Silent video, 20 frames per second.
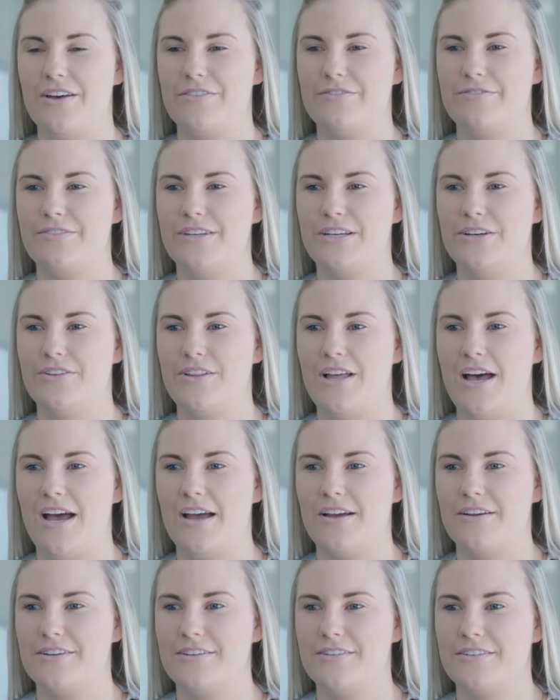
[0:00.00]
I feel
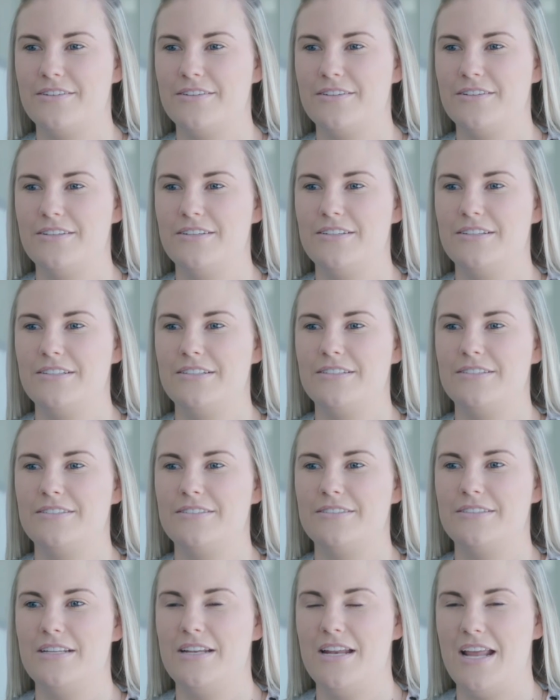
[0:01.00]
like
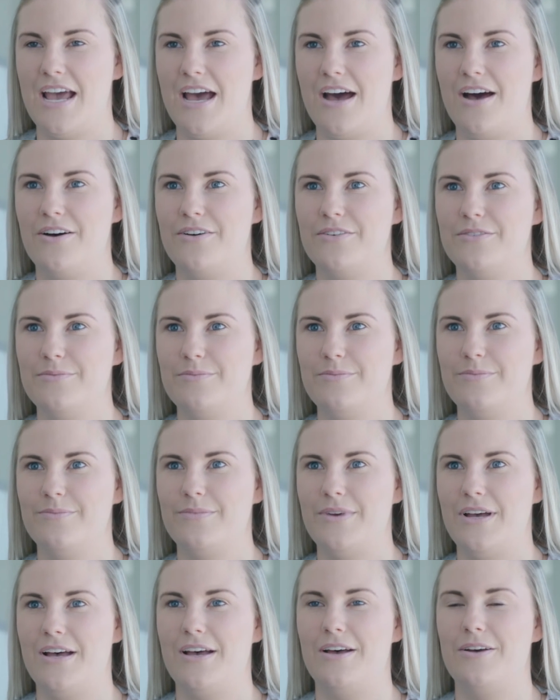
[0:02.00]
now,
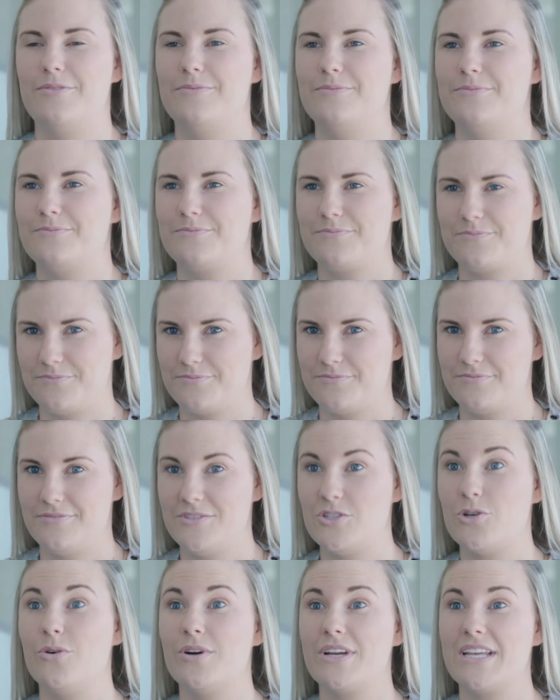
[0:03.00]

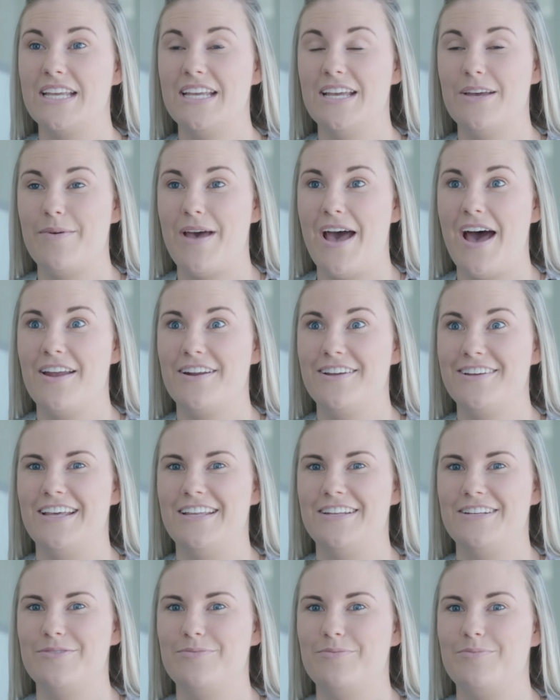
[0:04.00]
talking about it
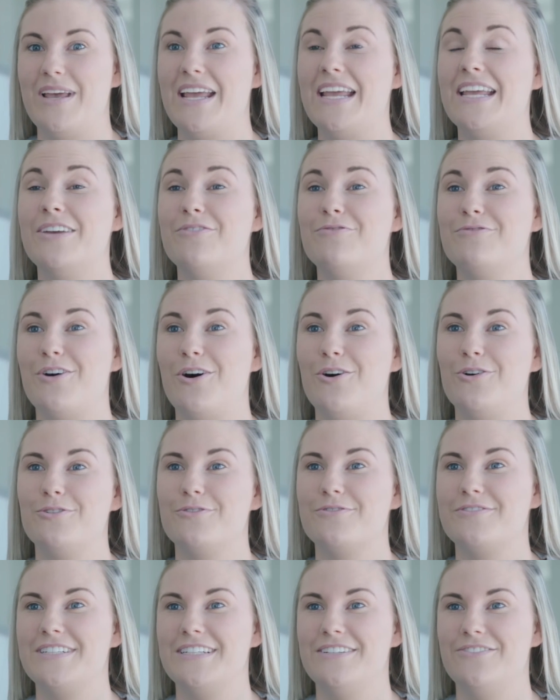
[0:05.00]
and being
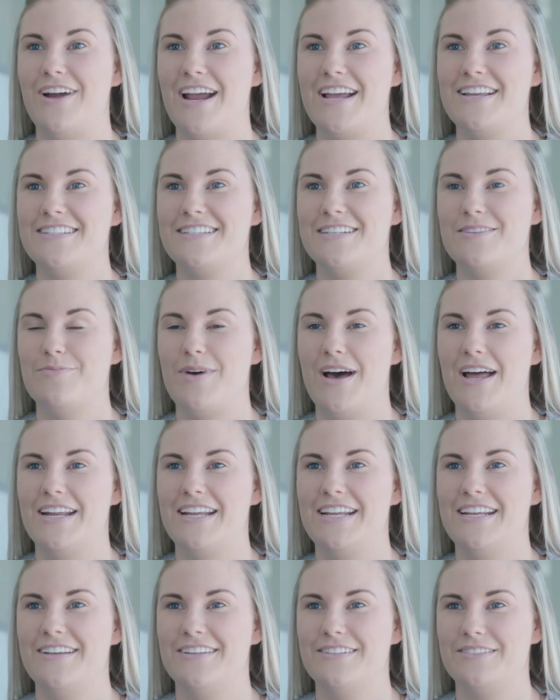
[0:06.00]
involved in raising
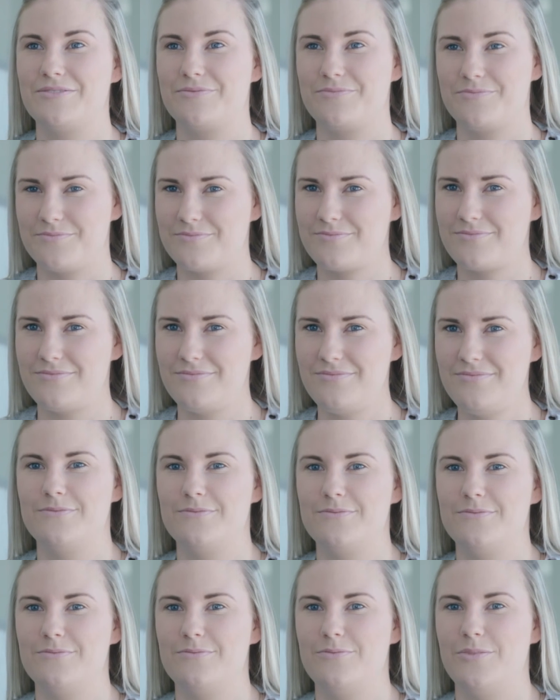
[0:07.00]
money and
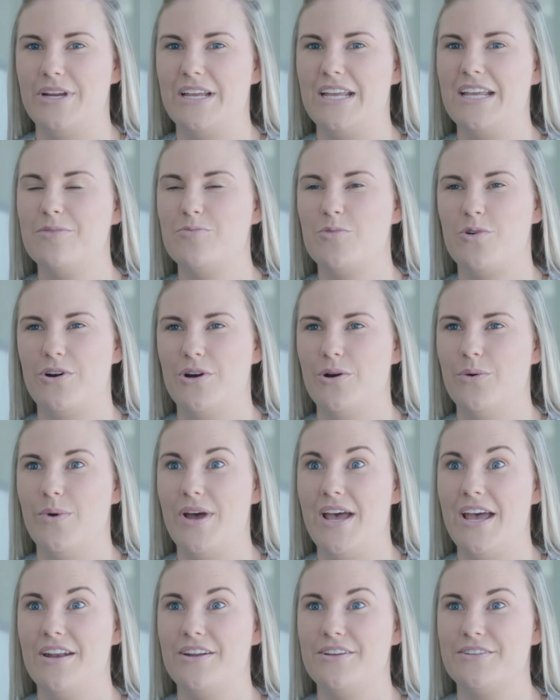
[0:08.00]
bringing more
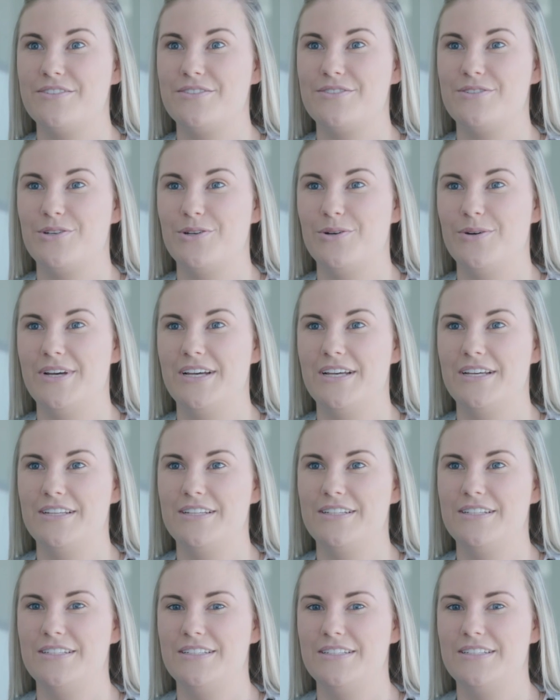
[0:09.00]
awareness to
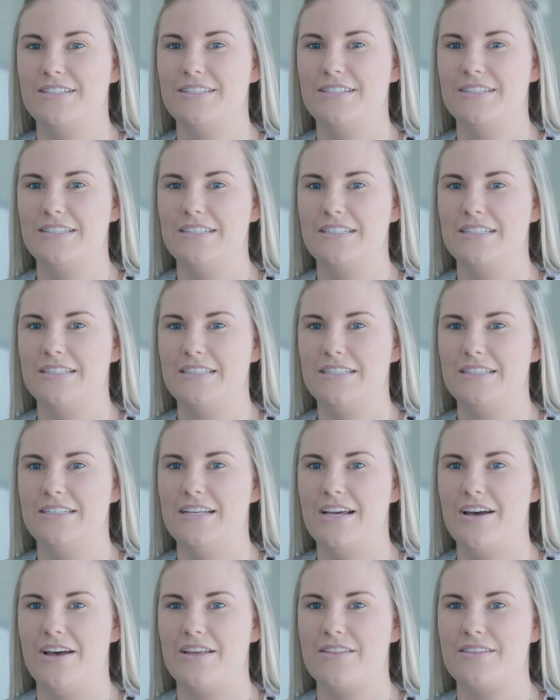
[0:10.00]
it,
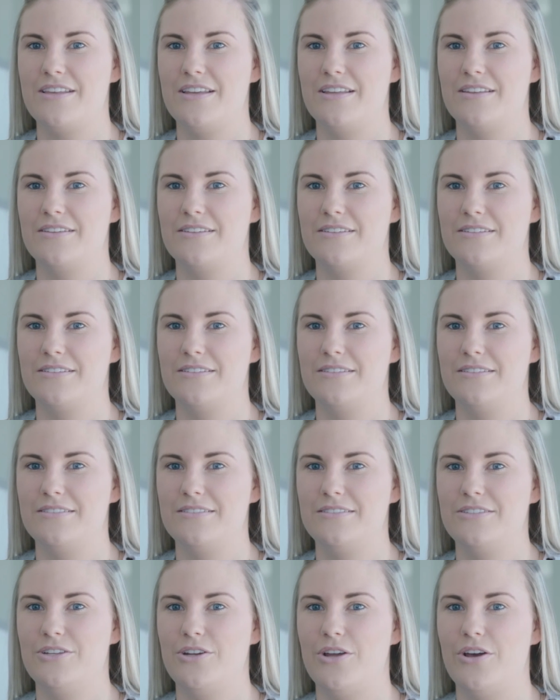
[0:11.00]
yeah, I think,
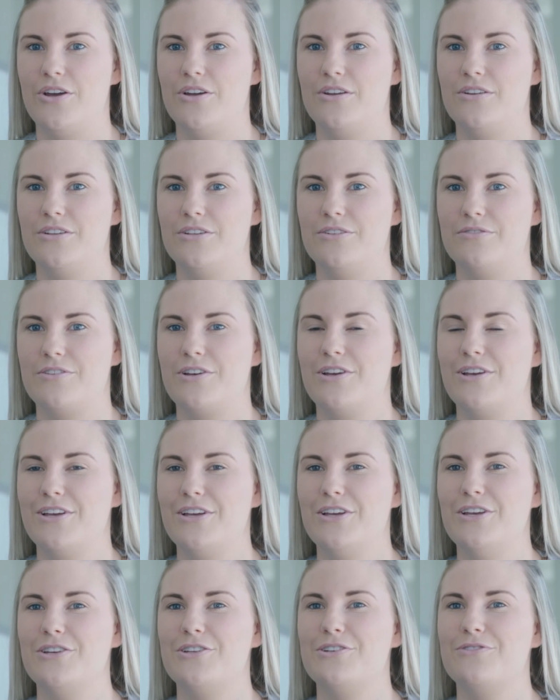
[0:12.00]
you know,
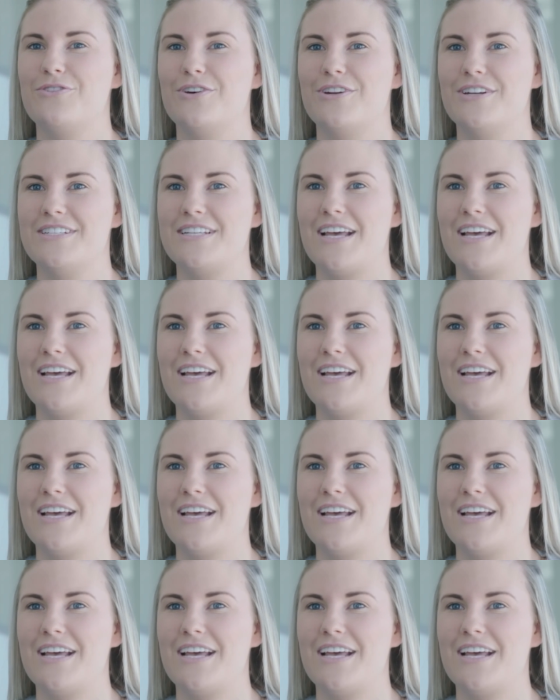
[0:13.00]
you've got to